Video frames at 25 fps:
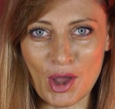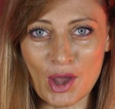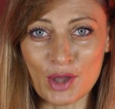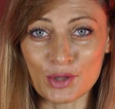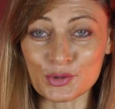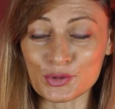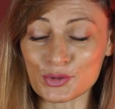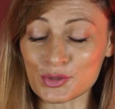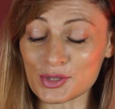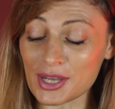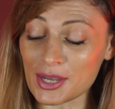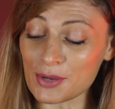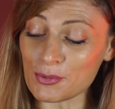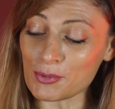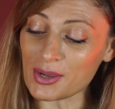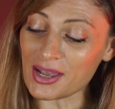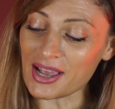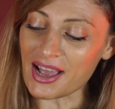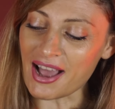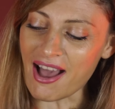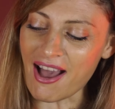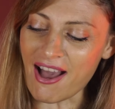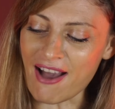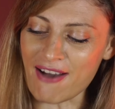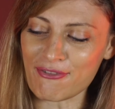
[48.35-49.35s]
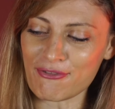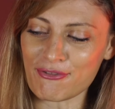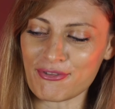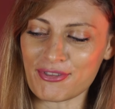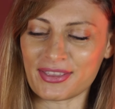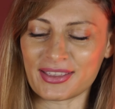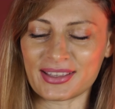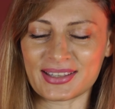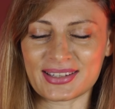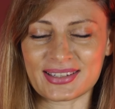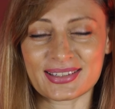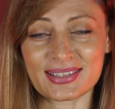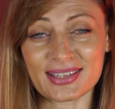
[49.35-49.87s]
Today we have the
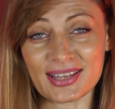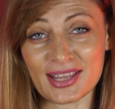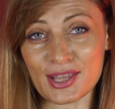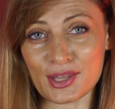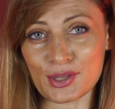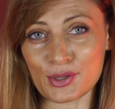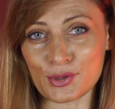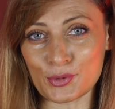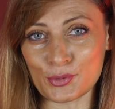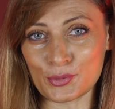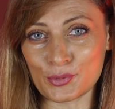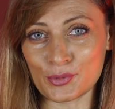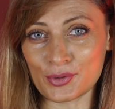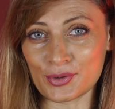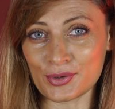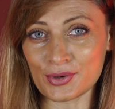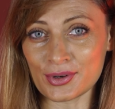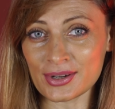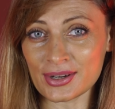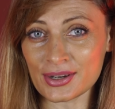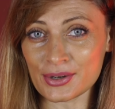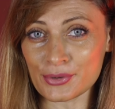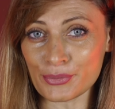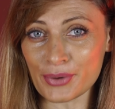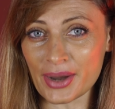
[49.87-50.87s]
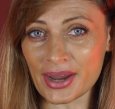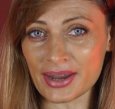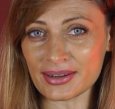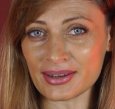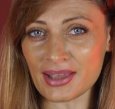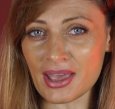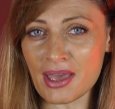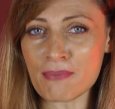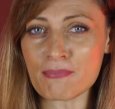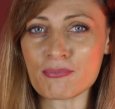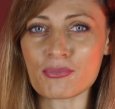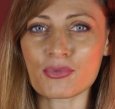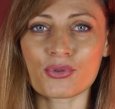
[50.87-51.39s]
Zhiyun Crane
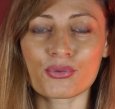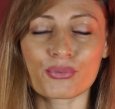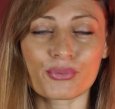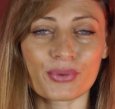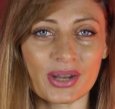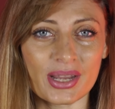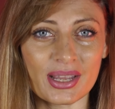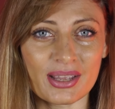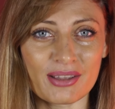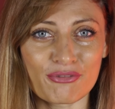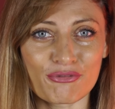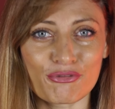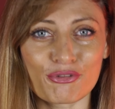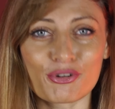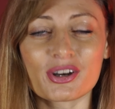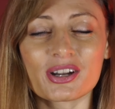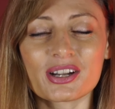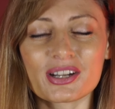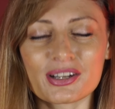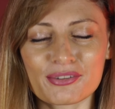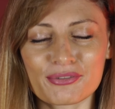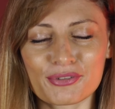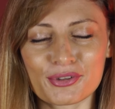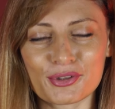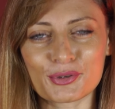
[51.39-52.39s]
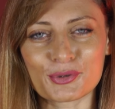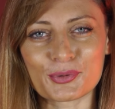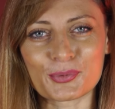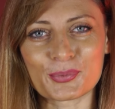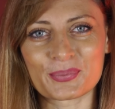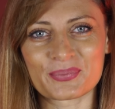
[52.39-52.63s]
M3 for review.